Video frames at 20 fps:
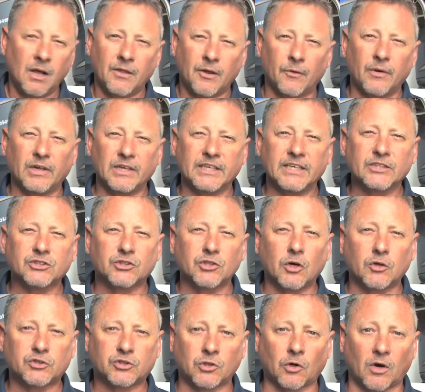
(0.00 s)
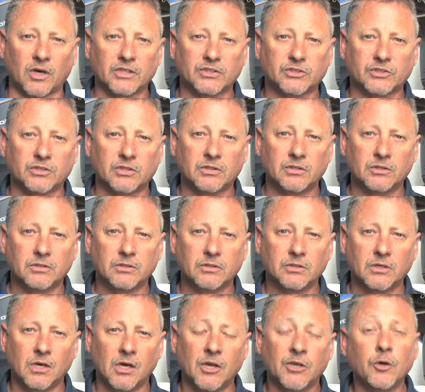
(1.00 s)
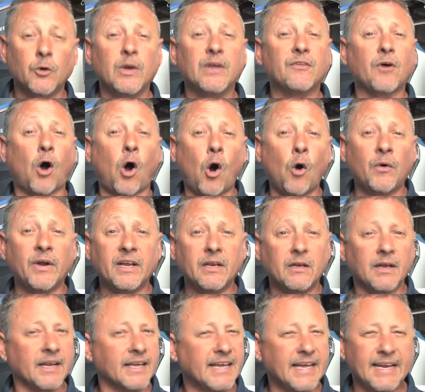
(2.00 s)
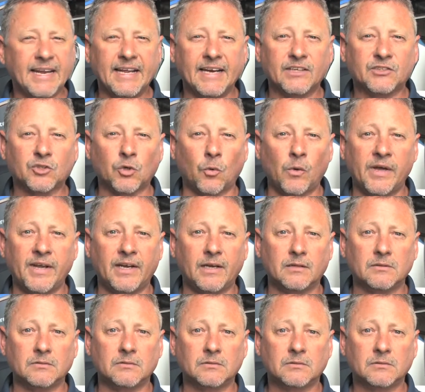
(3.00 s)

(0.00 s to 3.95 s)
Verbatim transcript: There really is no choice. You either own it and get in it to win it,